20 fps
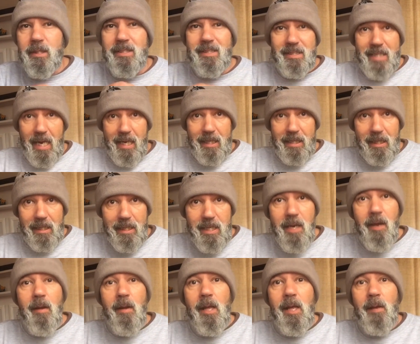Secondly,
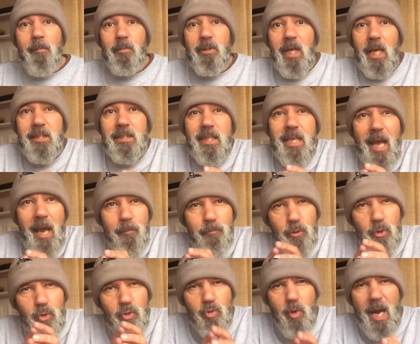does it have
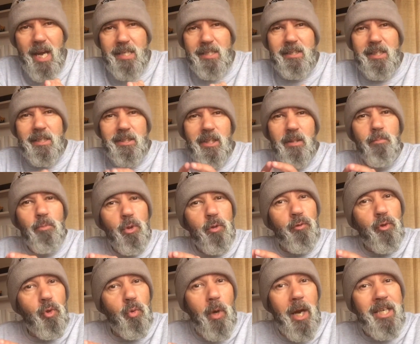grace? Does it move
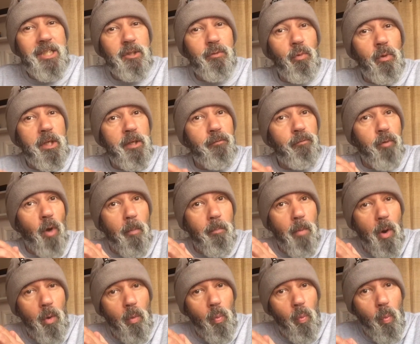gracefully from
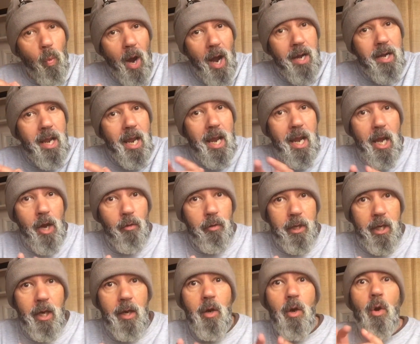one
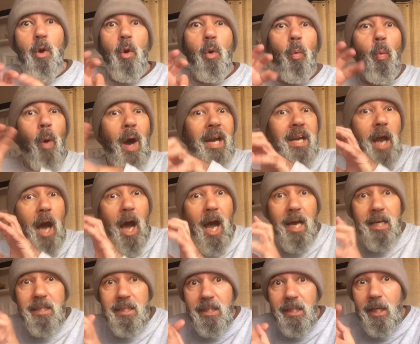area, one
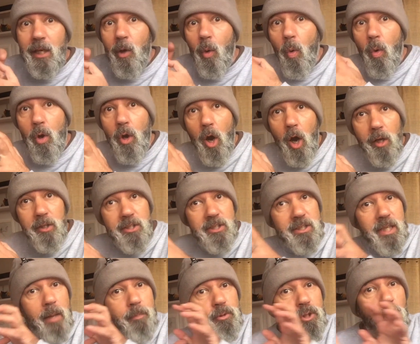idea or
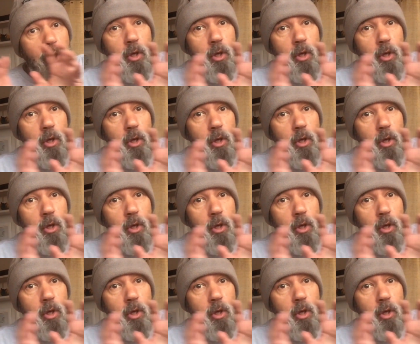concept